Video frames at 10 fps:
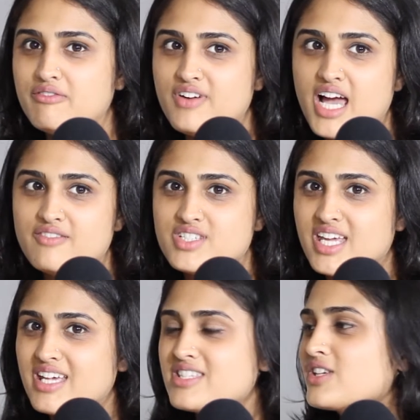5
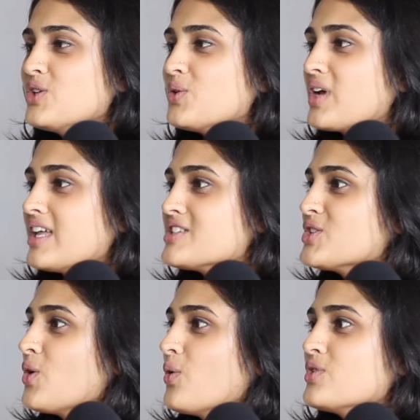days. You don't get to
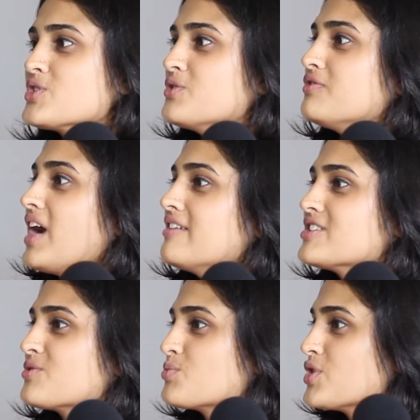go to 5
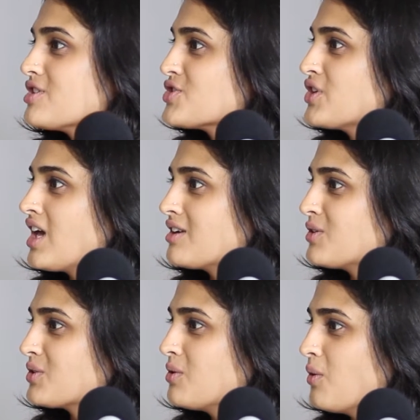different printers to get a
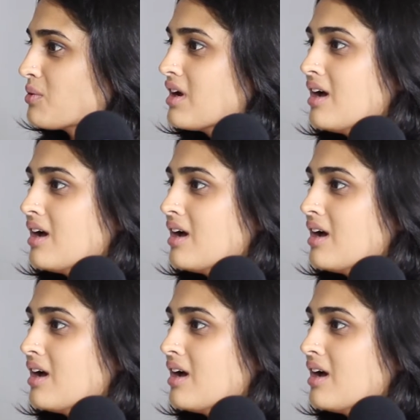good quote.